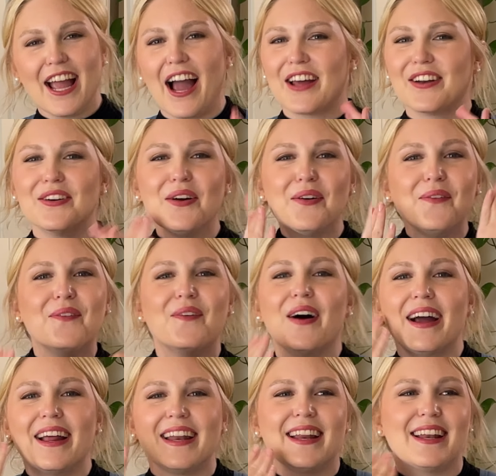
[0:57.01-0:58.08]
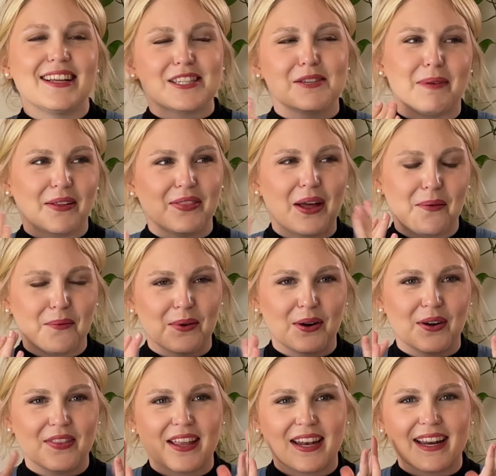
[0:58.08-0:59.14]
I don't know what it is about that
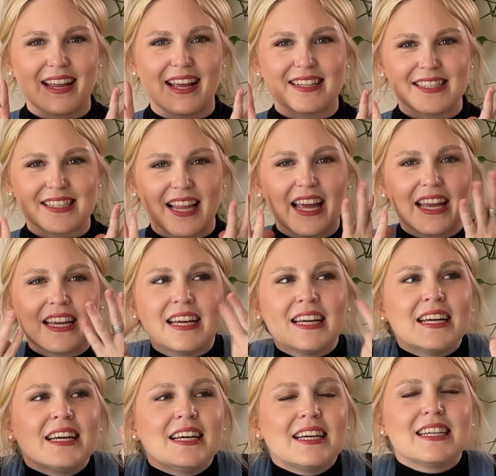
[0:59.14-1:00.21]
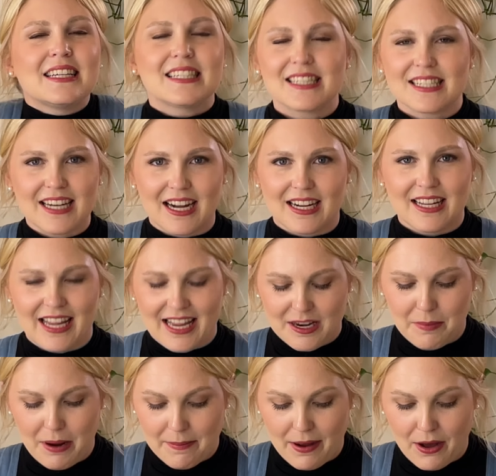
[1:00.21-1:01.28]
word that it gets like stuck in
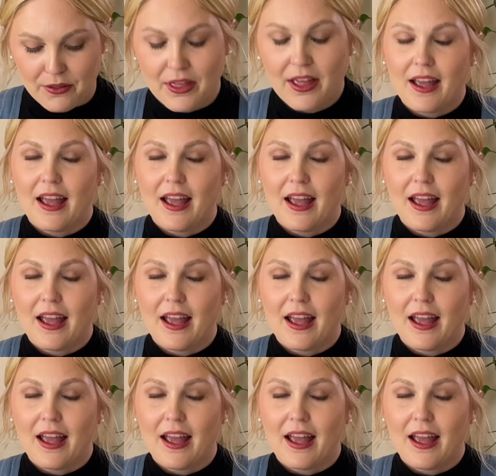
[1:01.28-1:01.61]
my mouth.